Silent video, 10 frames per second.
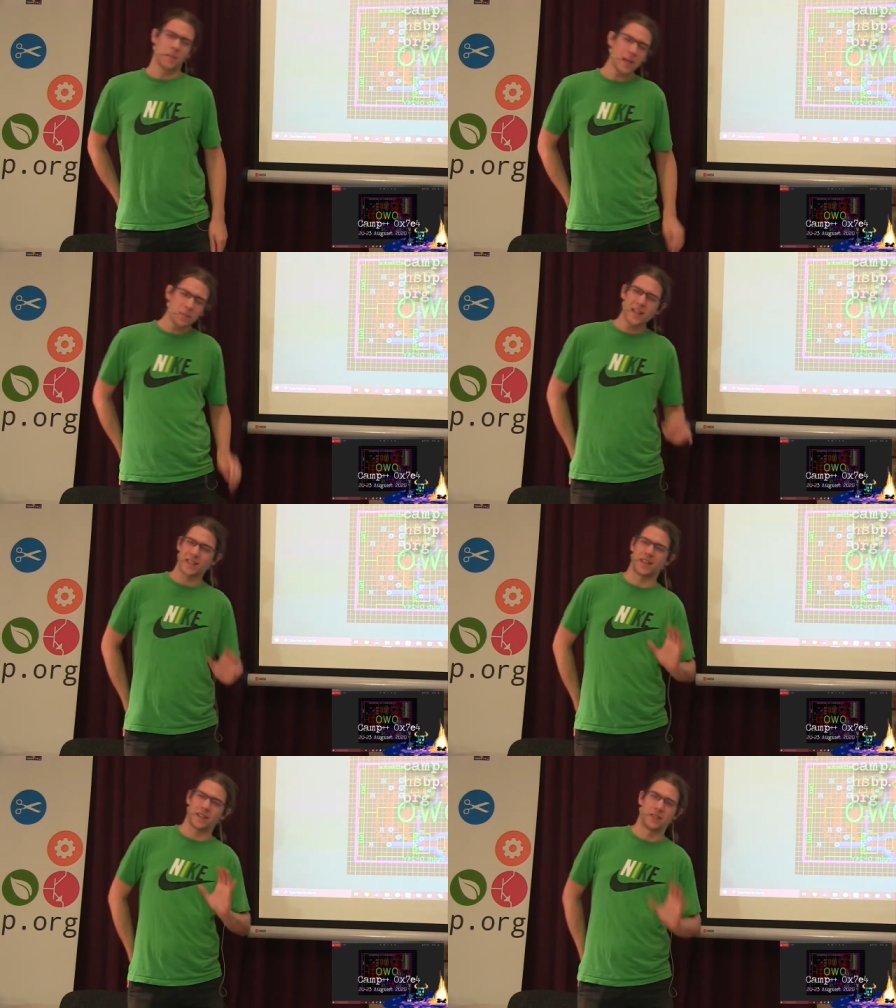maybe
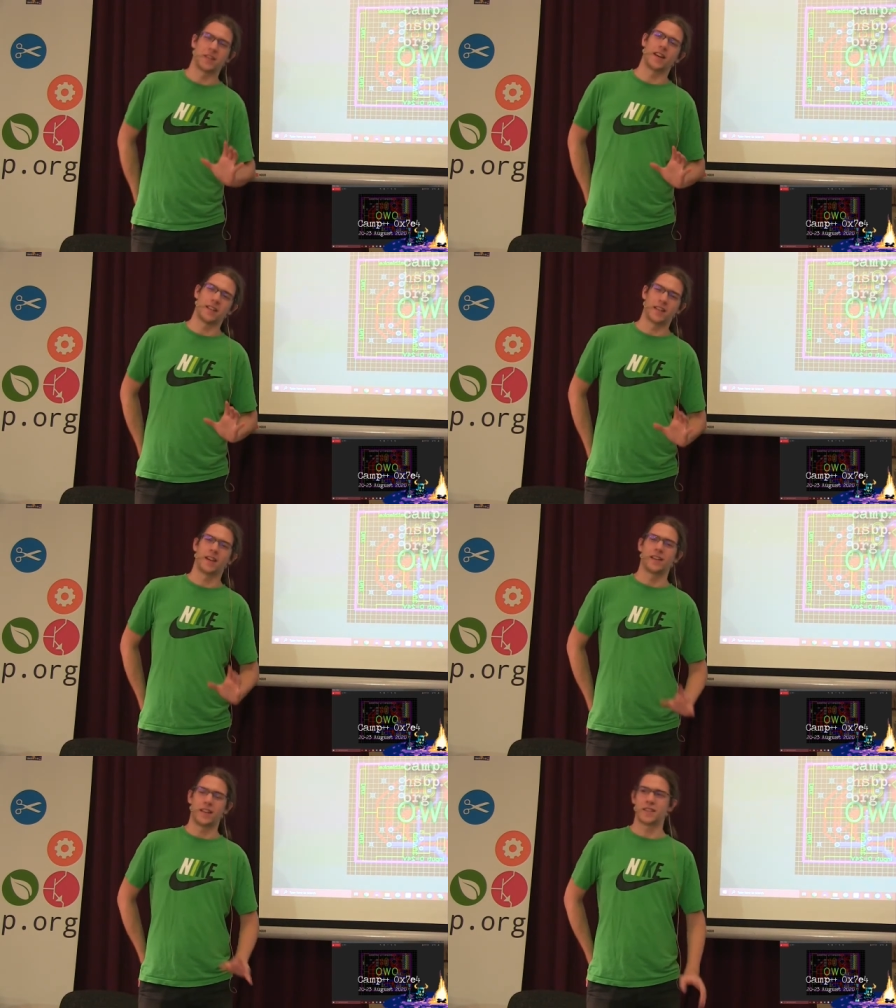it's not a good
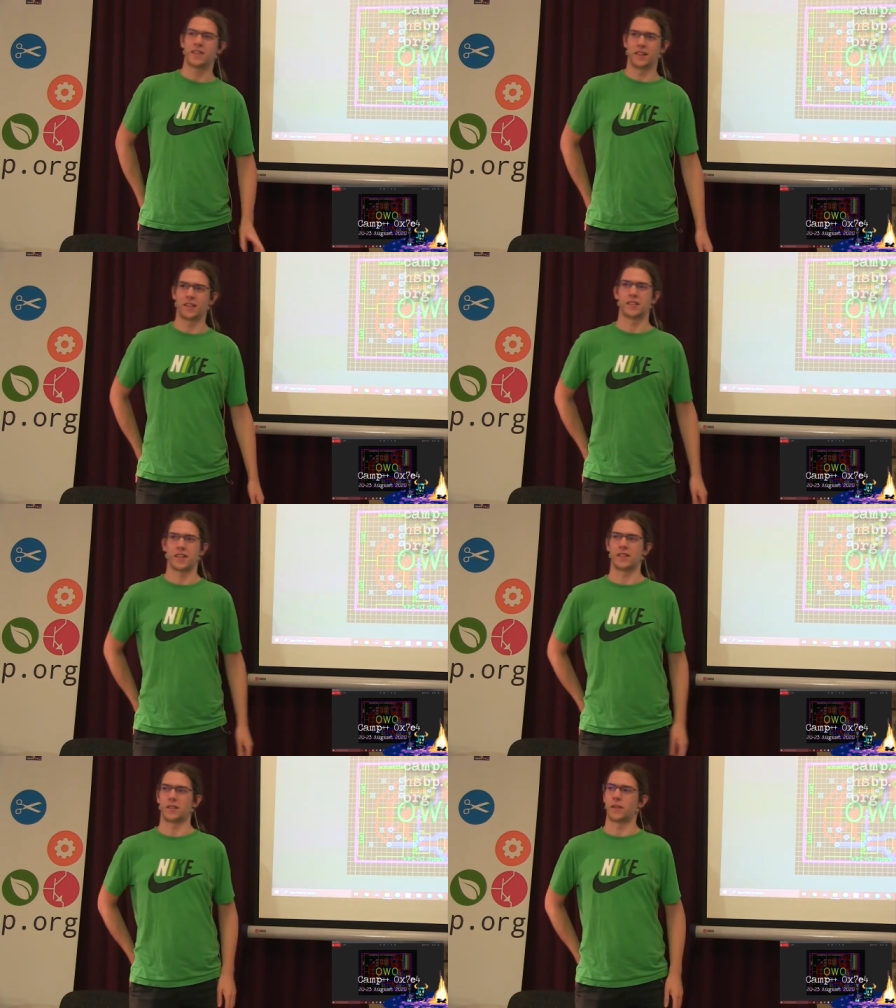idea. It's still in the
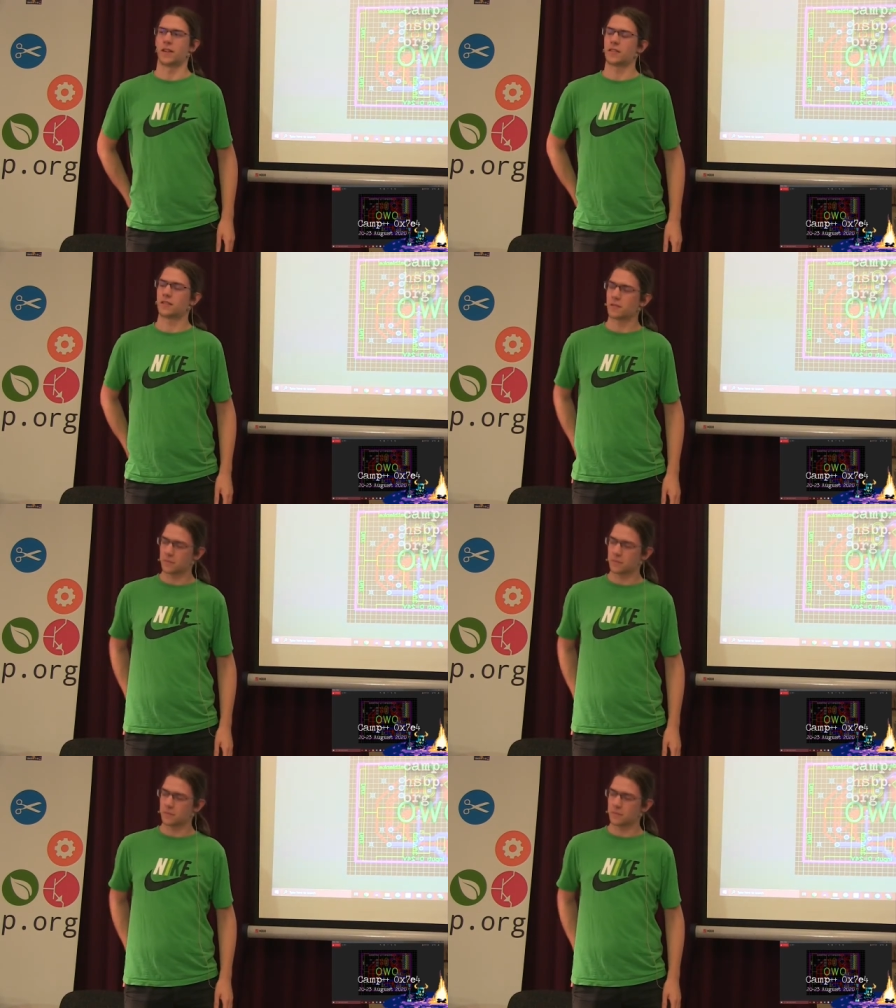testing phase.